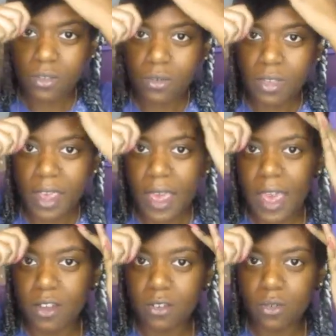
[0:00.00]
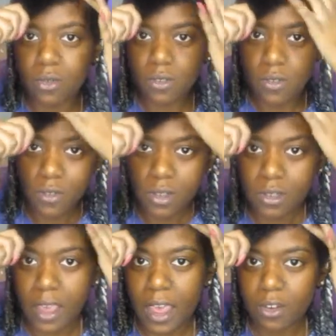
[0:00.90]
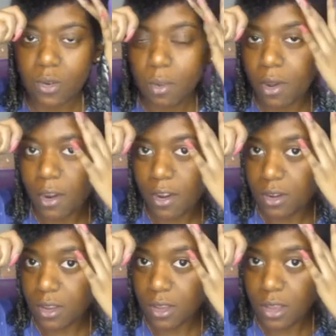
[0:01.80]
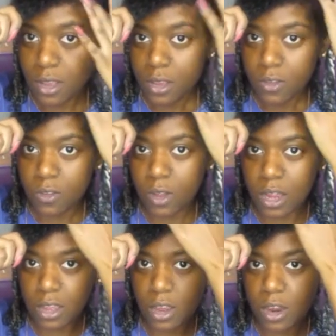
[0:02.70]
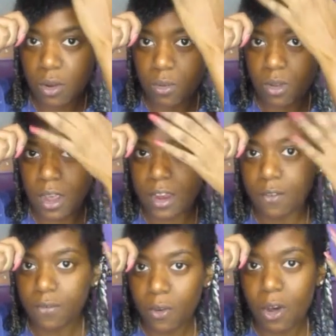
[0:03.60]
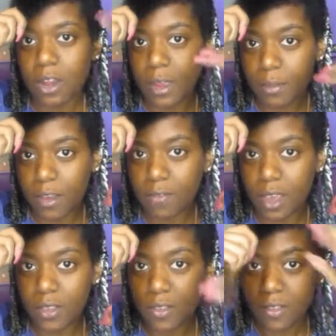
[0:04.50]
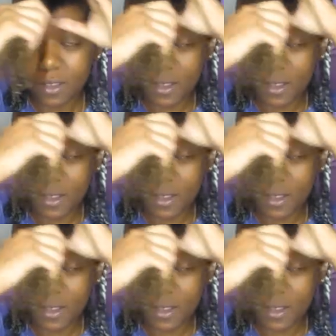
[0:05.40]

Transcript: do diagonal part, so like the hair will kind of fall in my face.